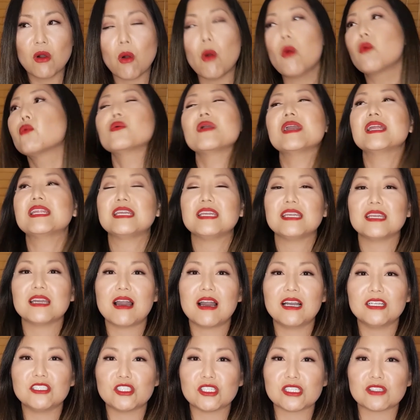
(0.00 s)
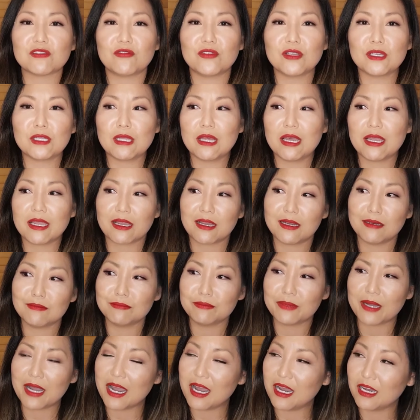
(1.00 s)
already I just feel like
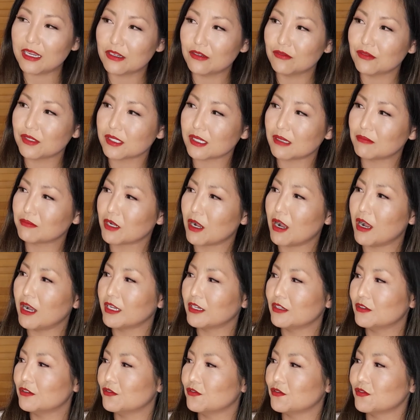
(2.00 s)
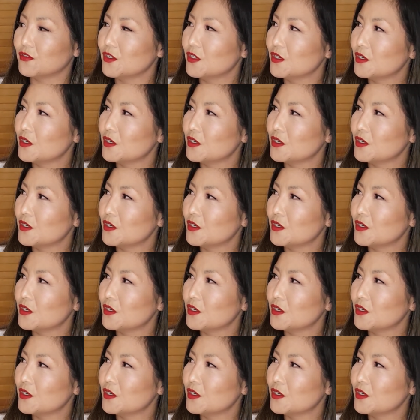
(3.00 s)
I'm part of some kind of